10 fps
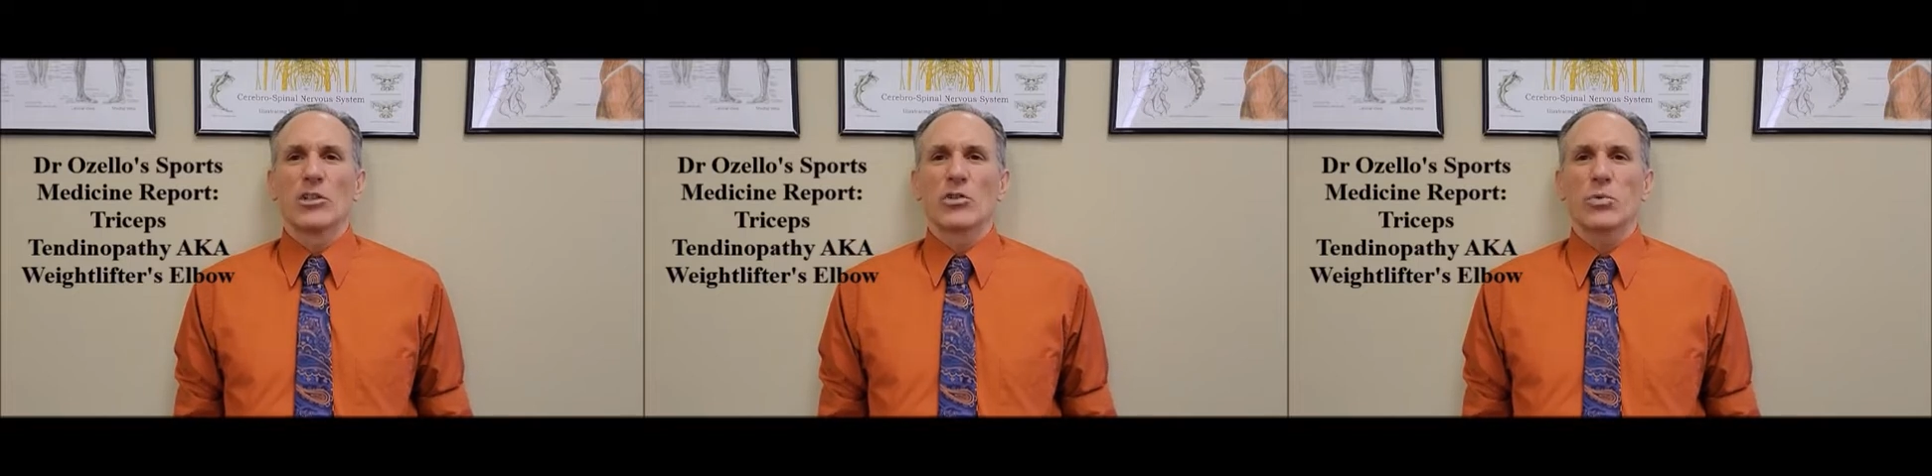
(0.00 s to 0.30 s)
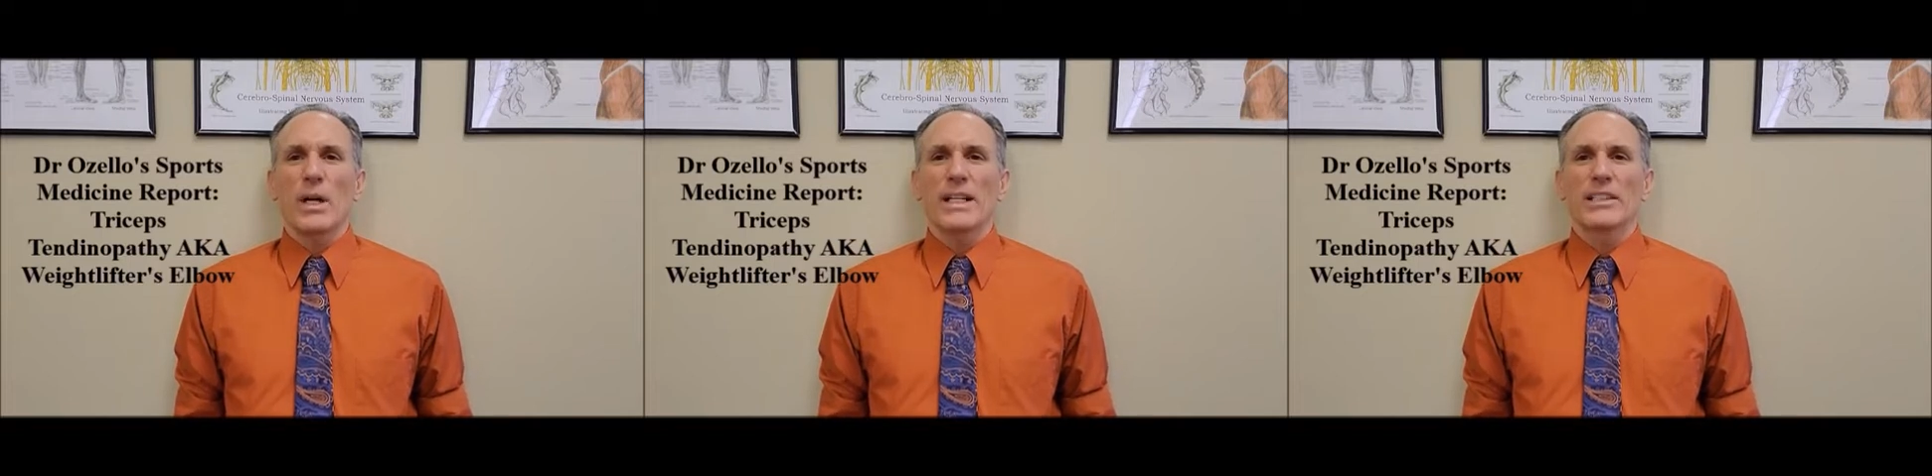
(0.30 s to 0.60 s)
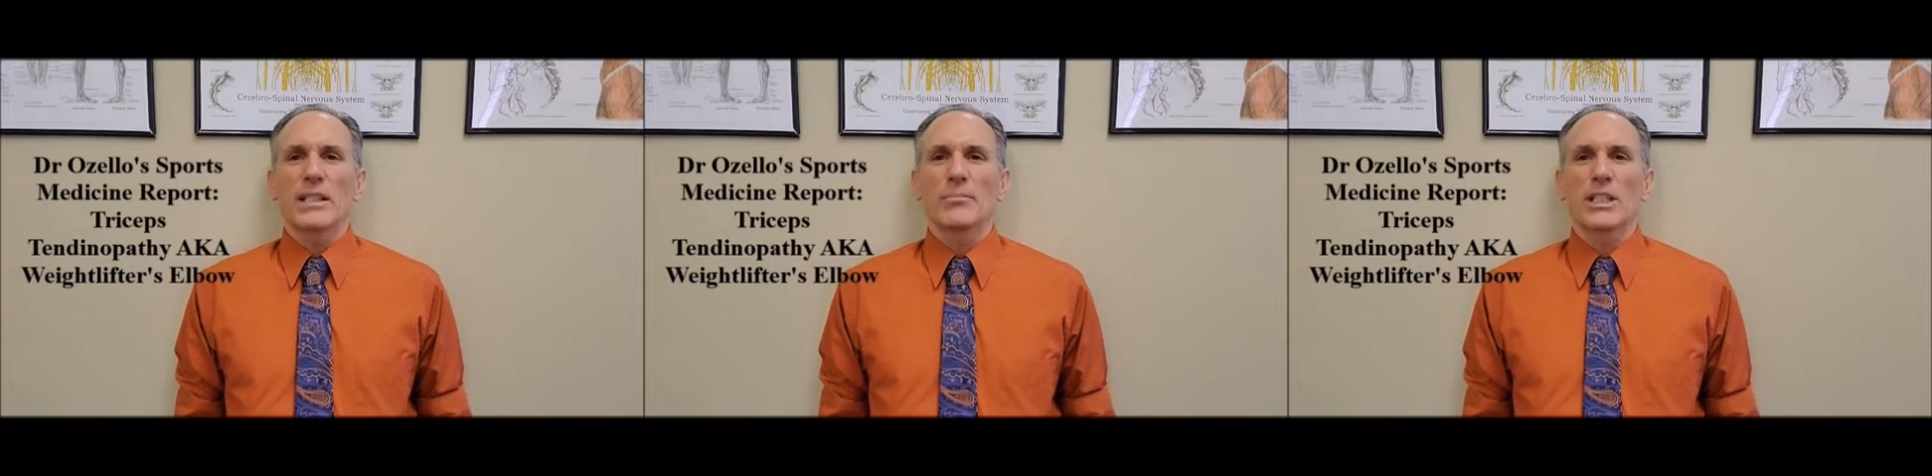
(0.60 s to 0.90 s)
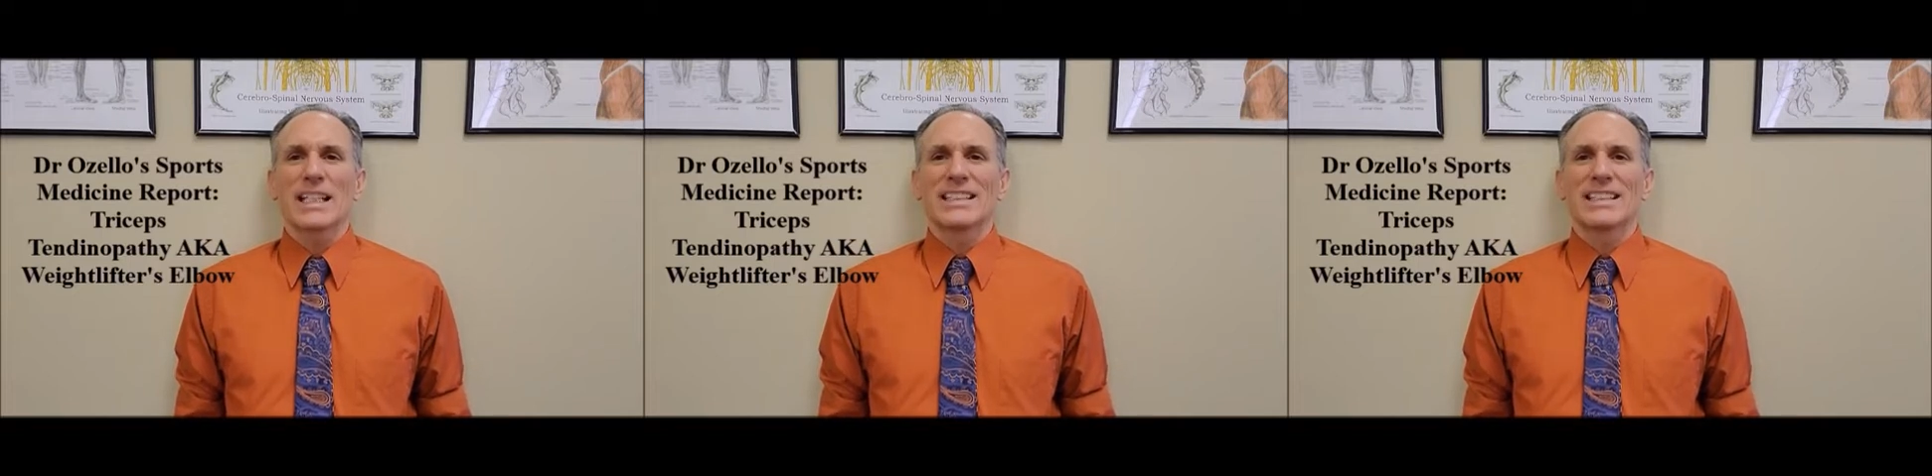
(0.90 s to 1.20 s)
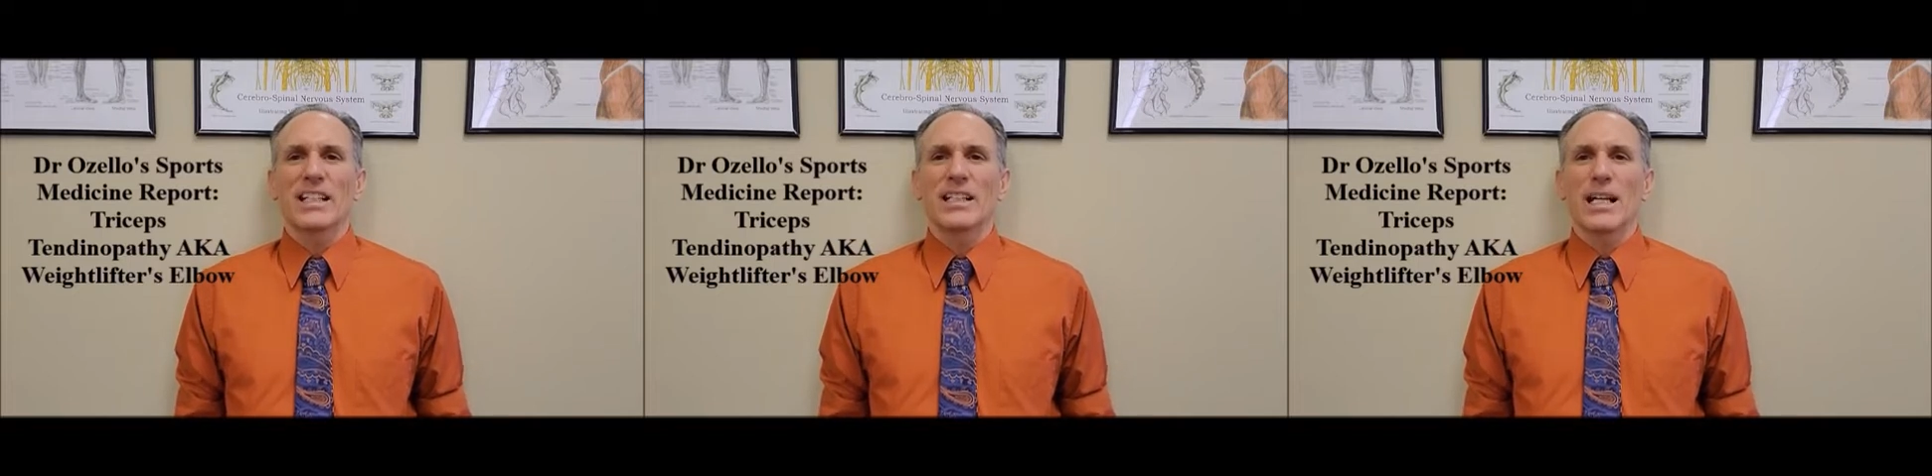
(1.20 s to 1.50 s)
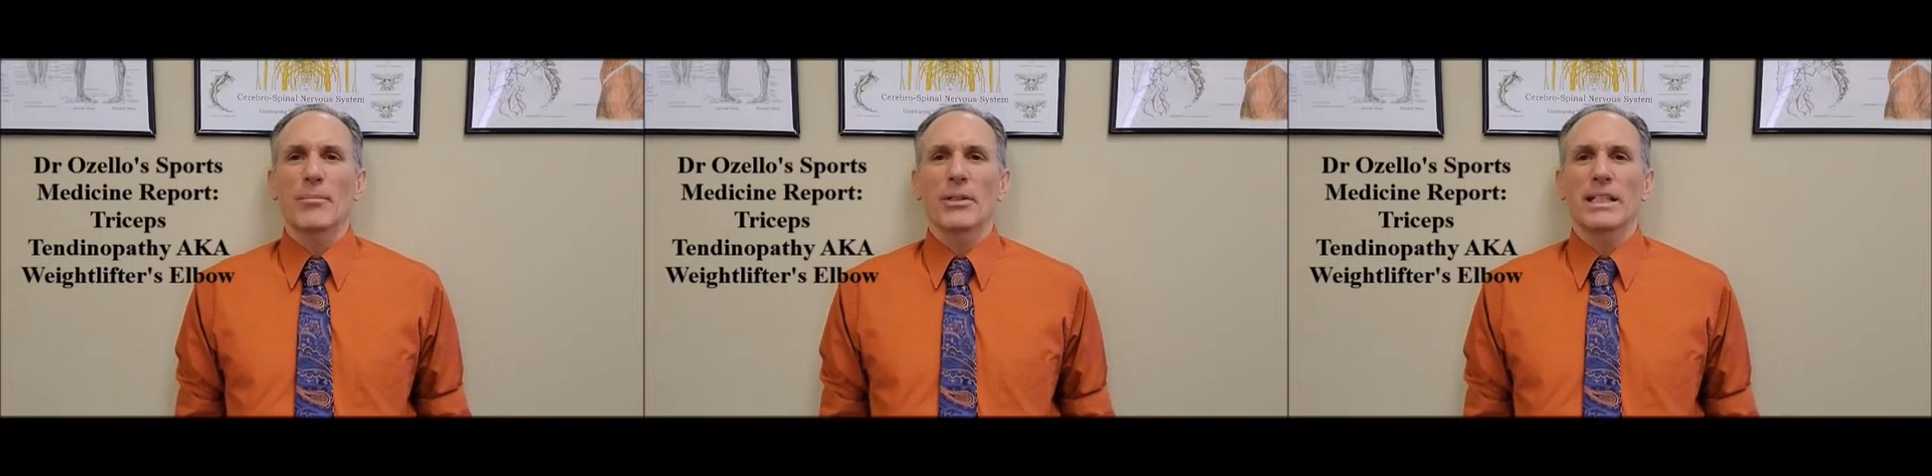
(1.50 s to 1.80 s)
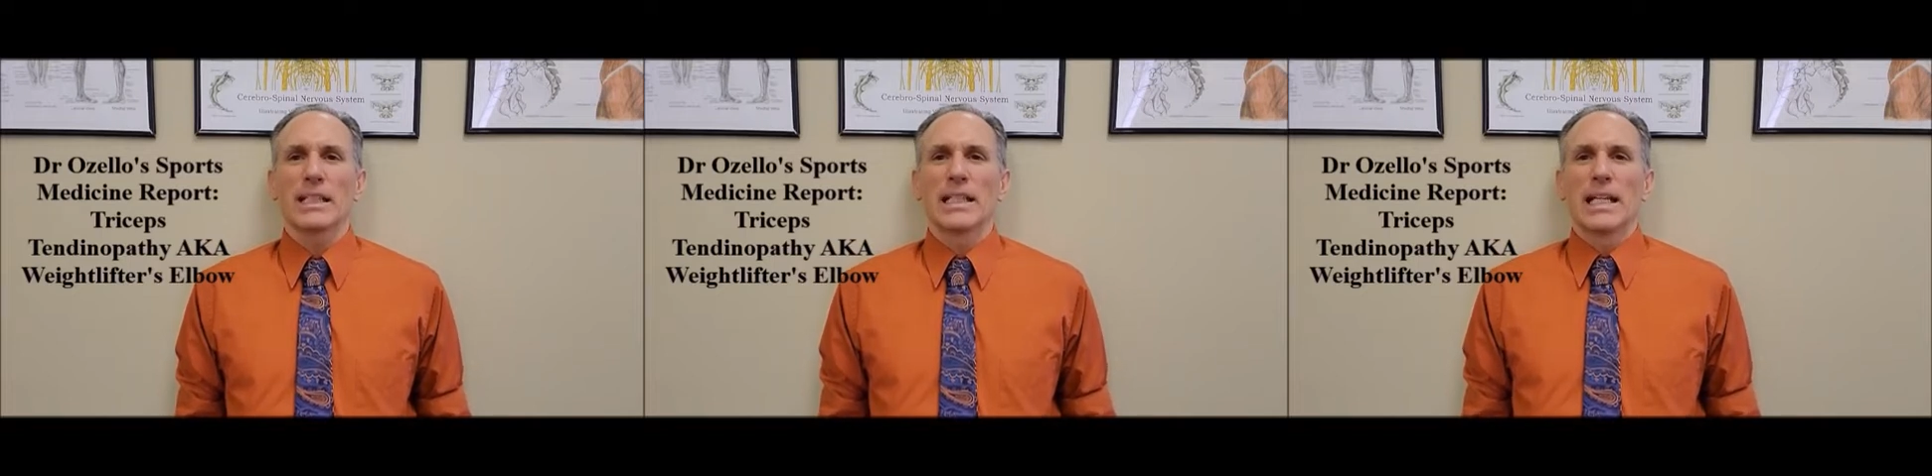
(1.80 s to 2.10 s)
Triceps
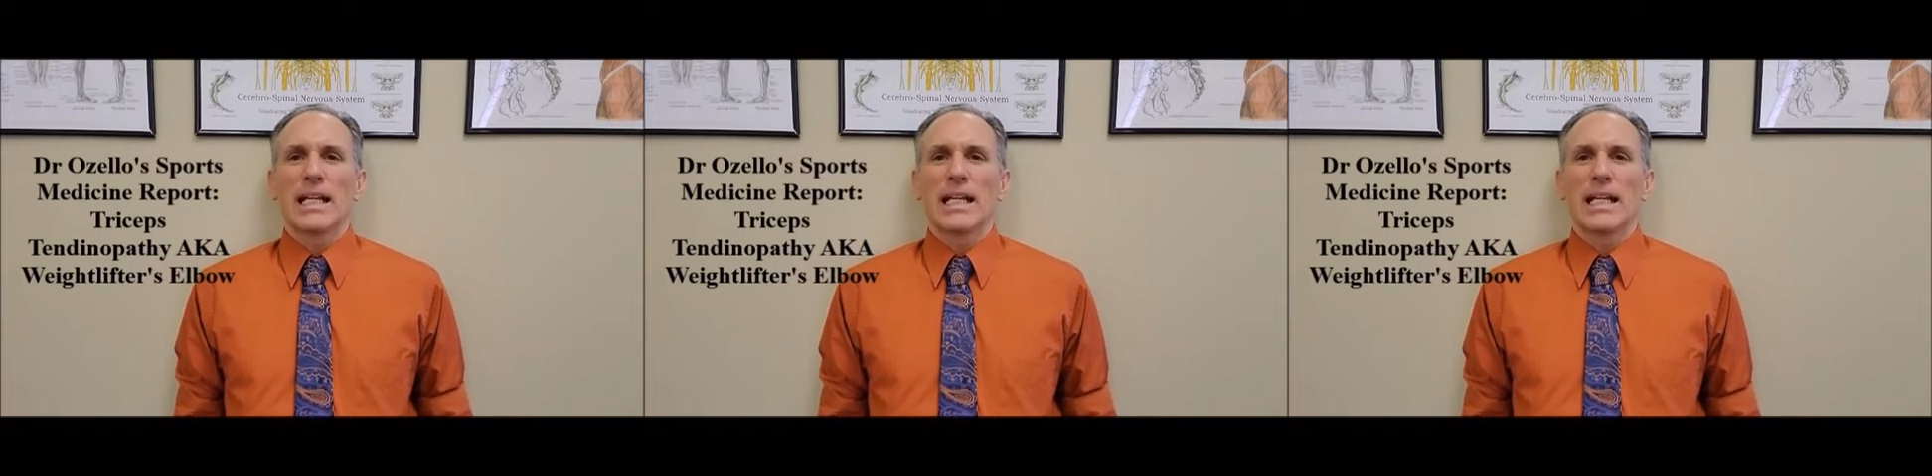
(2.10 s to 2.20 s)
tendinopathy